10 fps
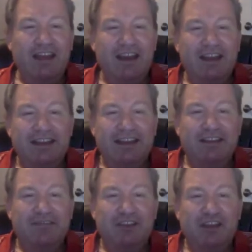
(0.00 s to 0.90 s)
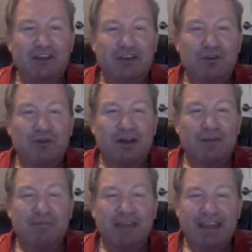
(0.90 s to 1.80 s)
I'd give you
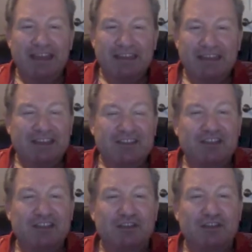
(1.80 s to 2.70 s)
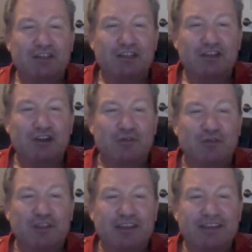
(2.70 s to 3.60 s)
a minute to look
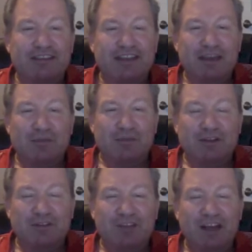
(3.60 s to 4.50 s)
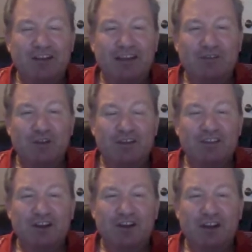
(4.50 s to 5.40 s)
over the example. I'll give you the
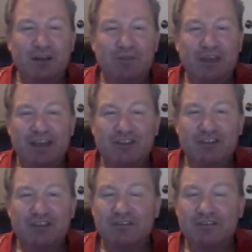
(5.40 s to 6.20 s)
starting pitch,